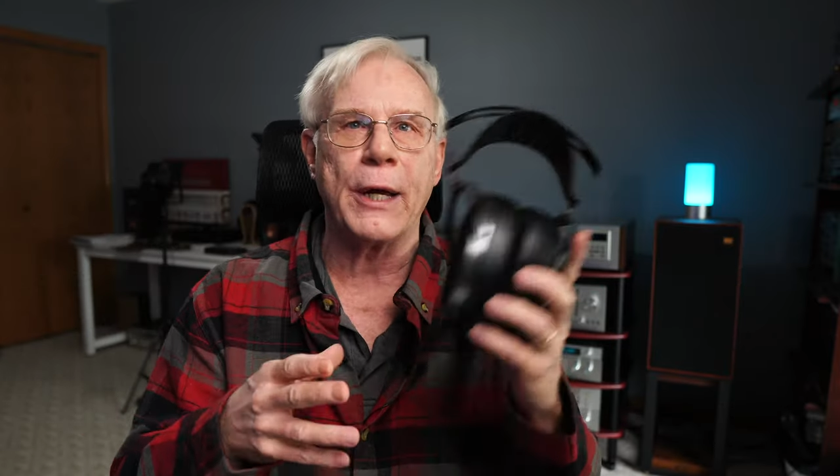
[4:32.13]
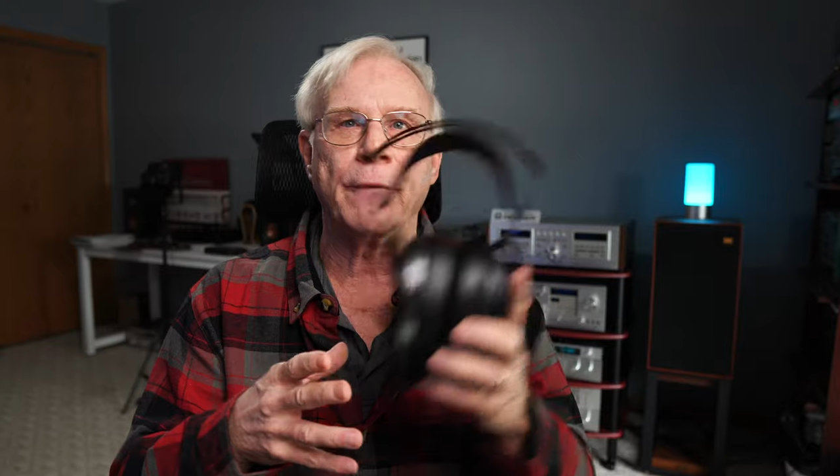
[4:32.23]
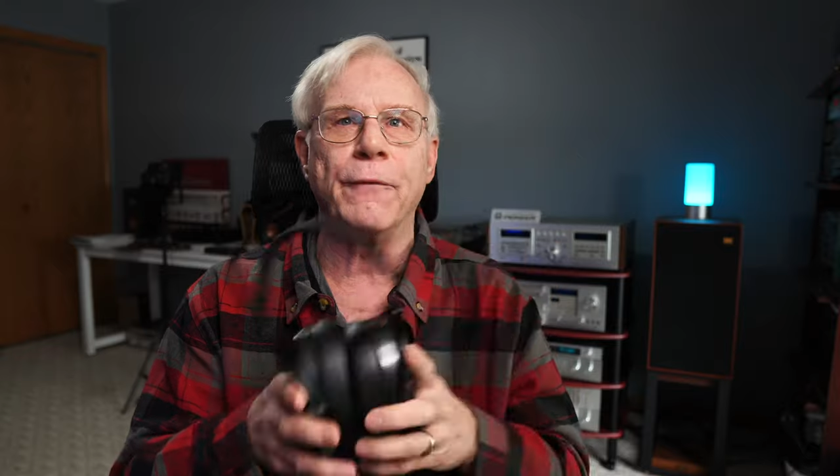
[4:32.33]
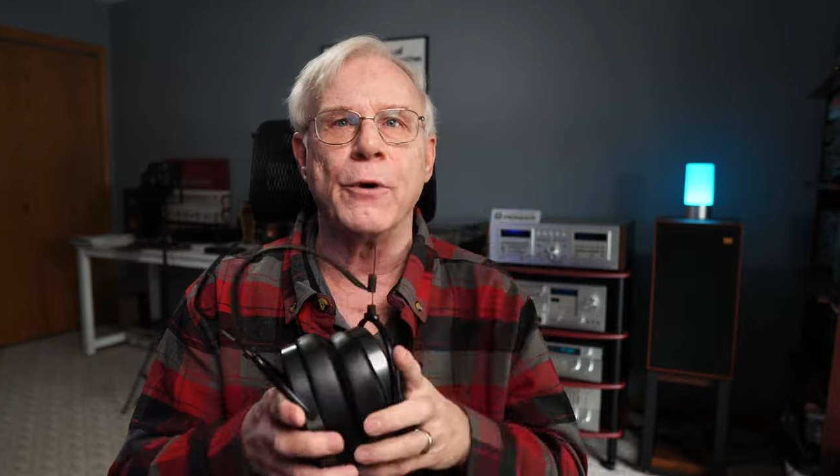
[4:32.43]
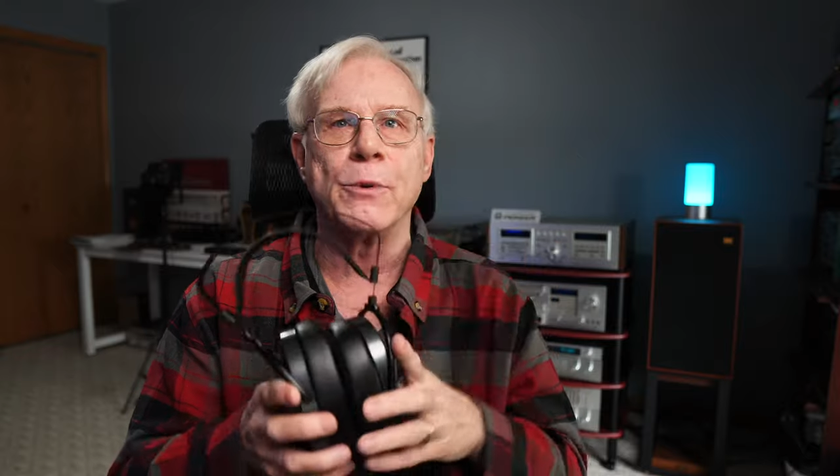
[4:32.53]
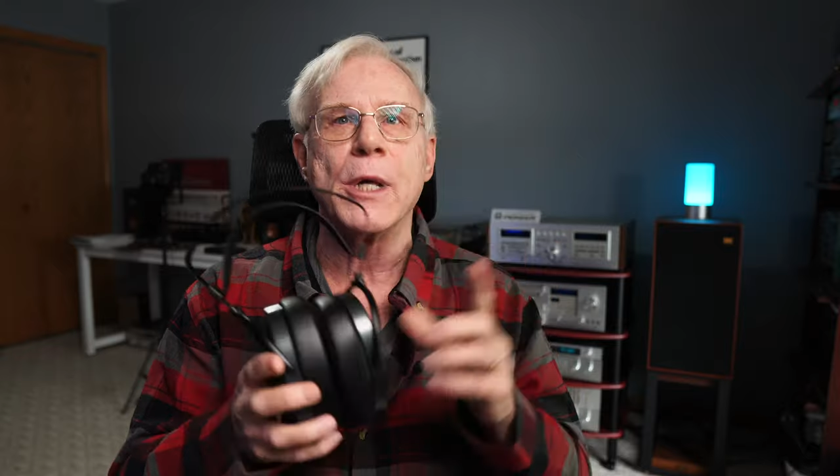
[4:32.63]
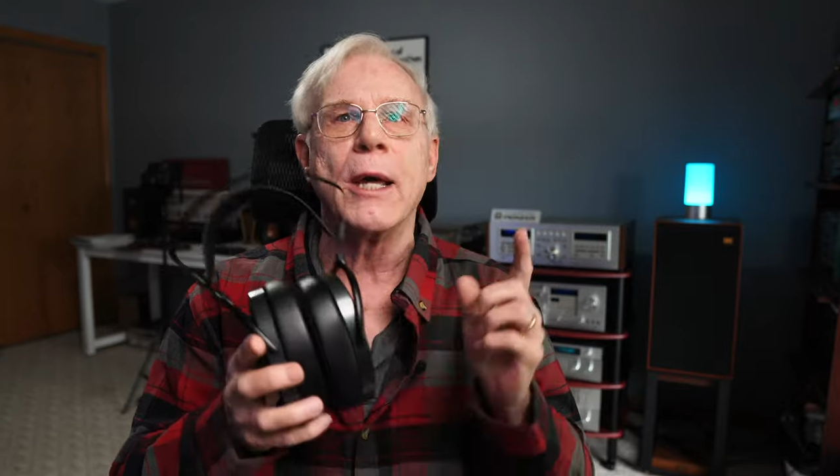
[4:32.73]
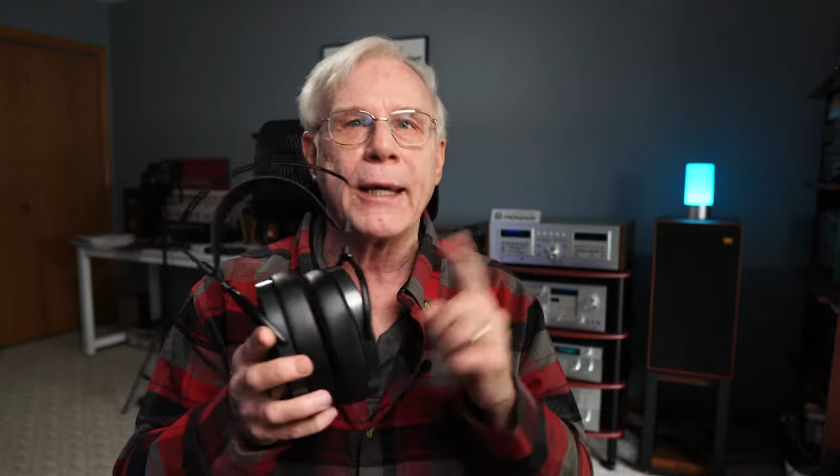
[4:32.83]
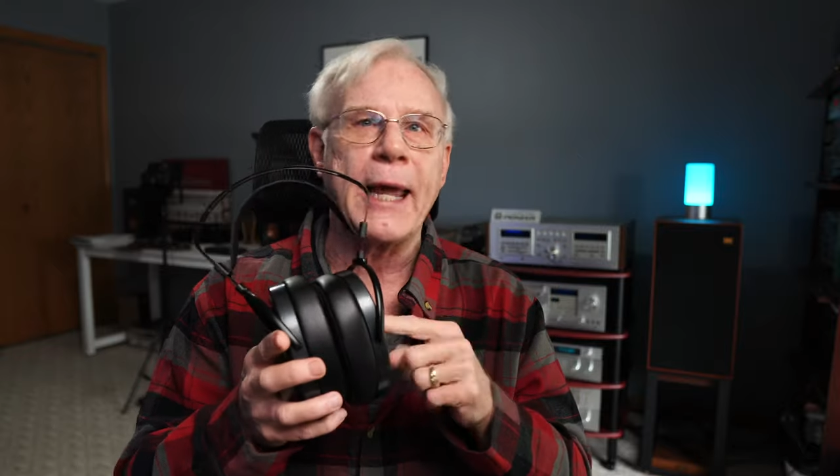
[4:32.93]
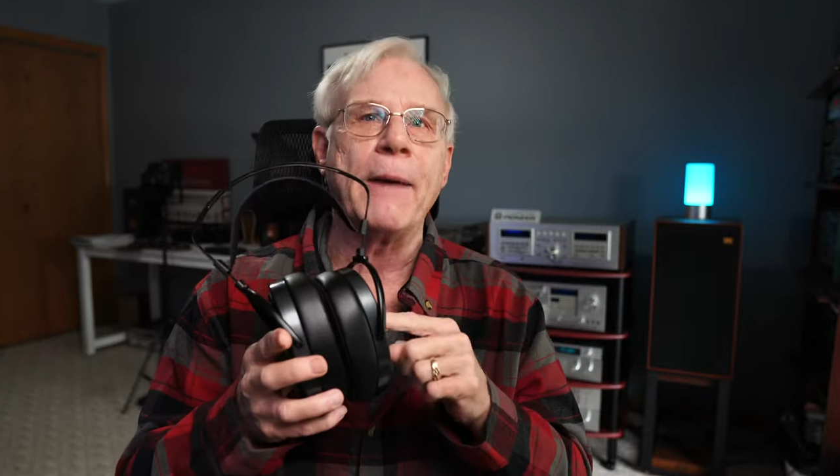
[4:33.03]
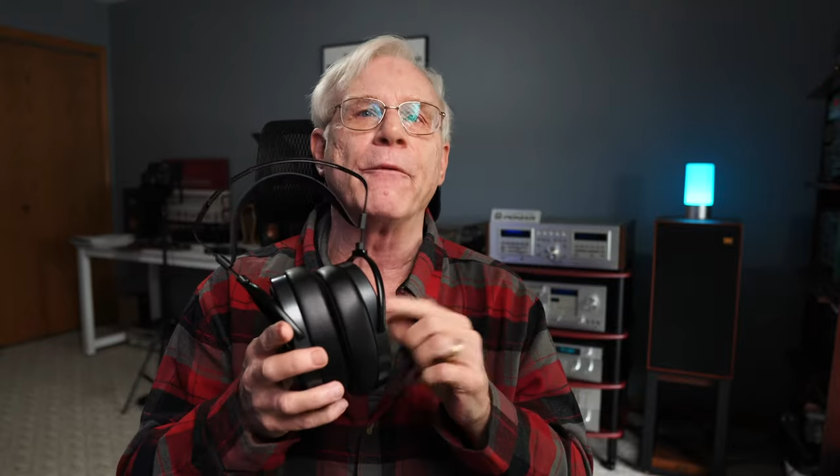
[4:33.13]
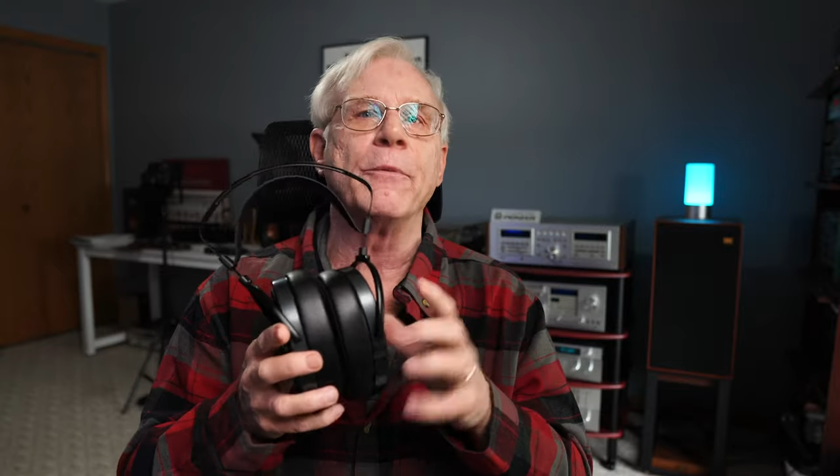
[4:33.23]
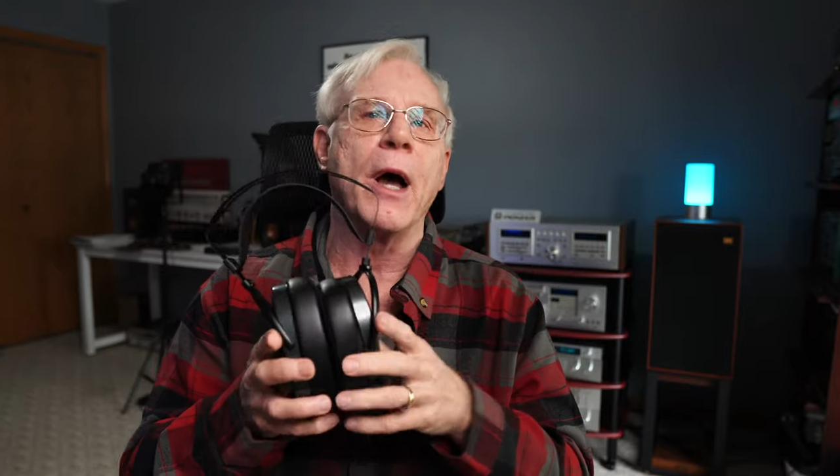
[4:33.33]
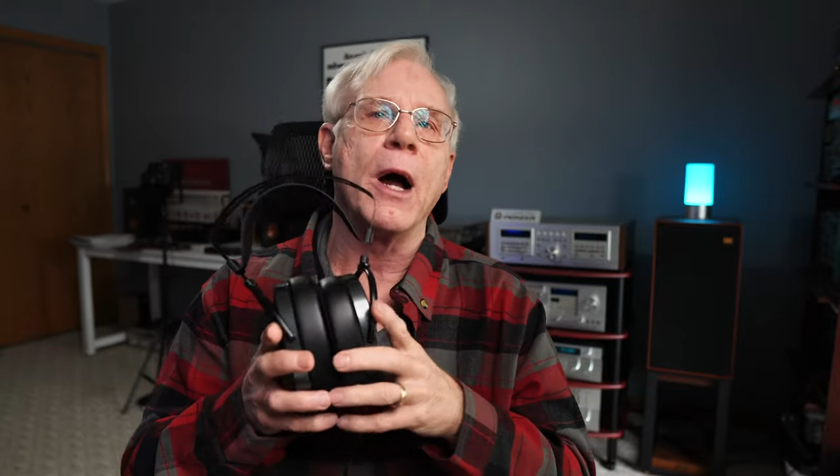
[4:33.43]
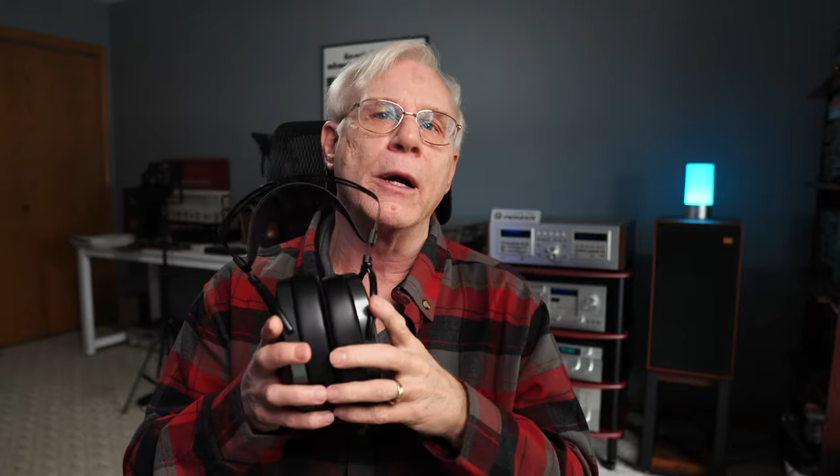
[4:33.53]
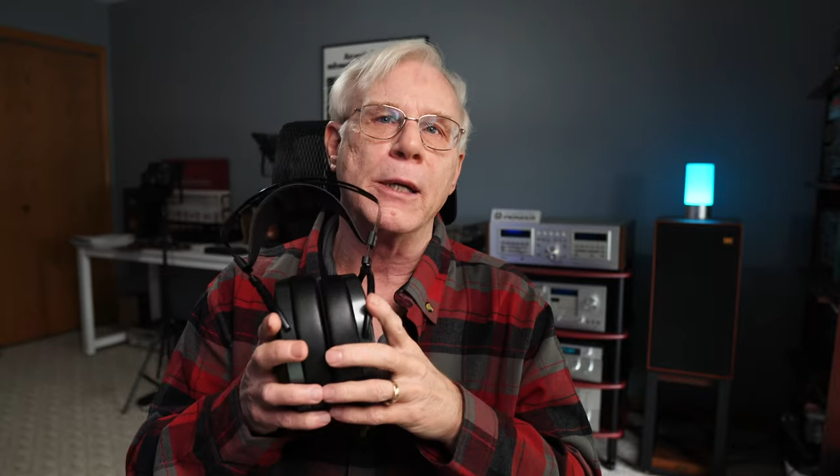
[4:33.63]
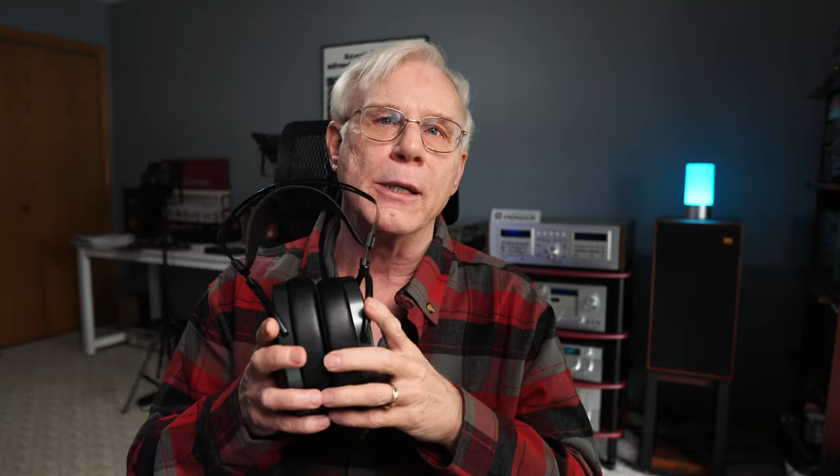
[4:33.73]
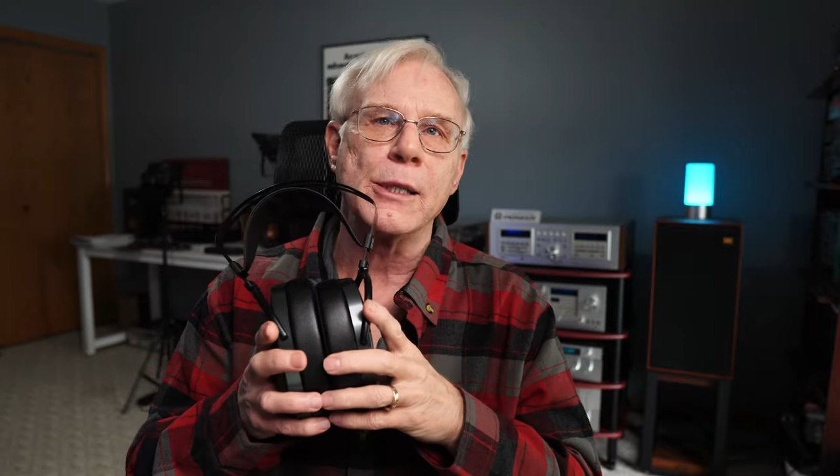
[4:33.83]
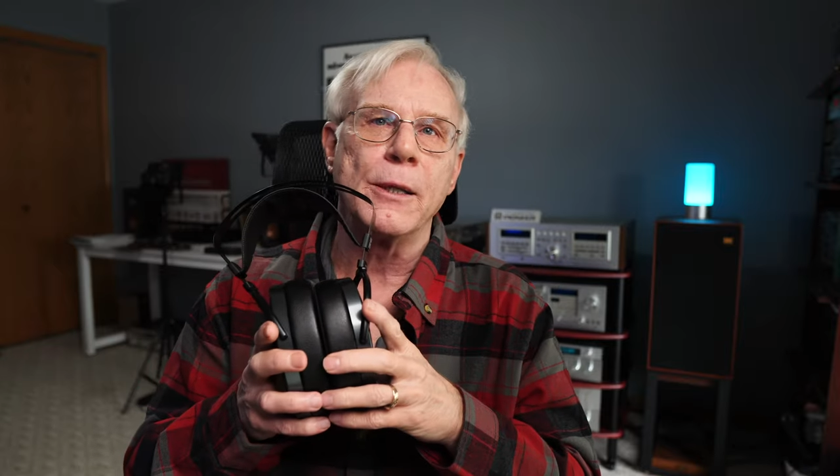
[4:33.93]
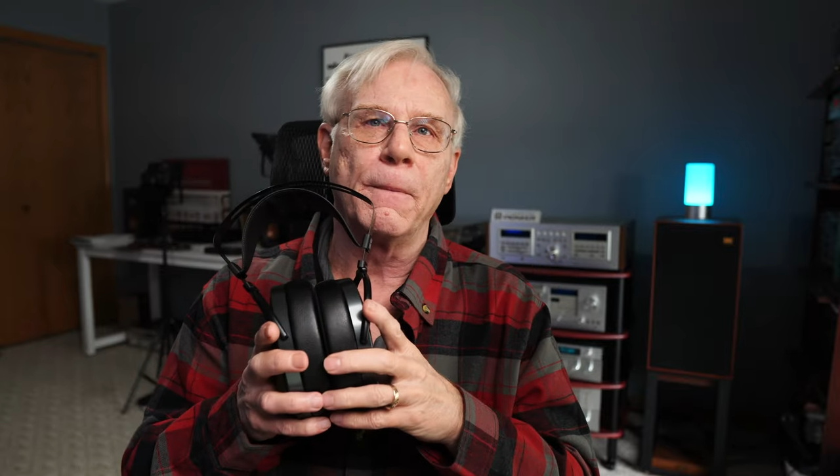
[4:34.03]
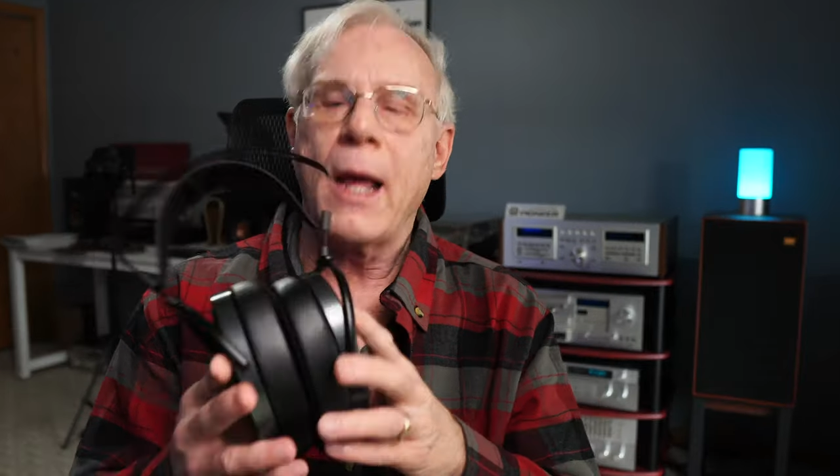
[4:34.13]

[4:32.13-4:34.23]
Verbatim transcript: headphones came from the Aryas.